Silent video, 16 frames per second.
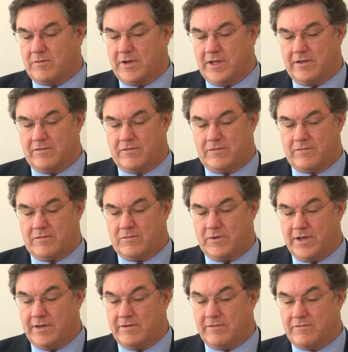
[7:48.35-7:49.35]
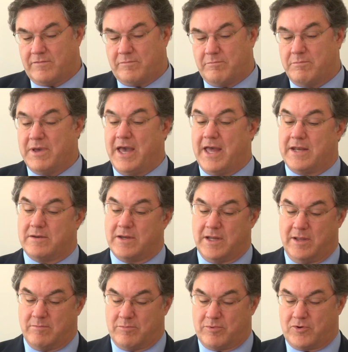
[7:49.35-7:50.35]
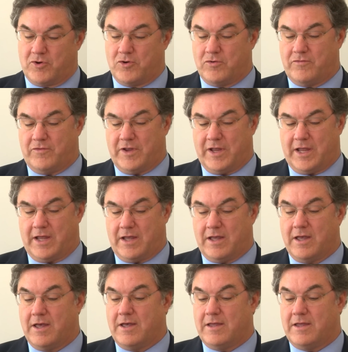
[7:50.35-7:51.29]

we've been improving